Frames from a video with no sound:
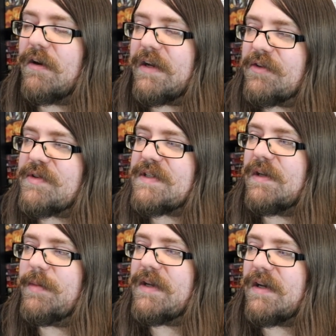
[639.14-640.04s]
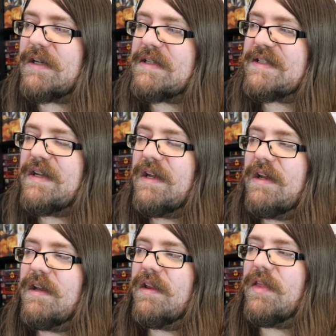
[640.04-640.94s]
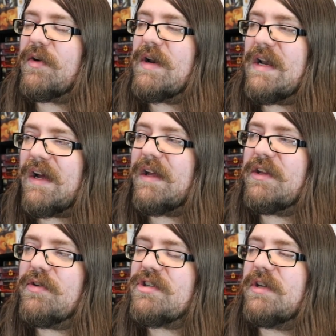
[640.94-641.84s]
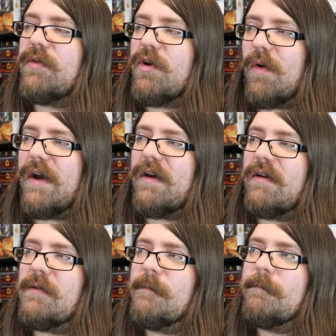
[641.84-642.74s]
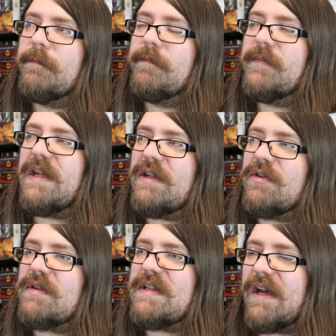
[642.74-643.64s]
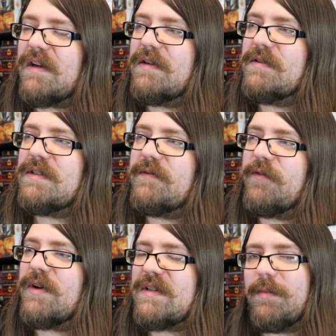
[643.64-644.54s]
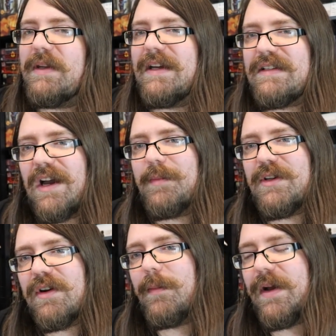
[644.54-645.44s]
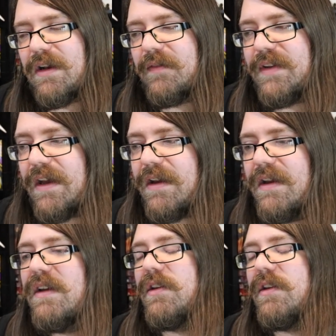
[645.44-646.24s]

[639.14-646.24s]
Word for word: are interesting because they're not usually required in your deck for it to be a top tier competitive deck.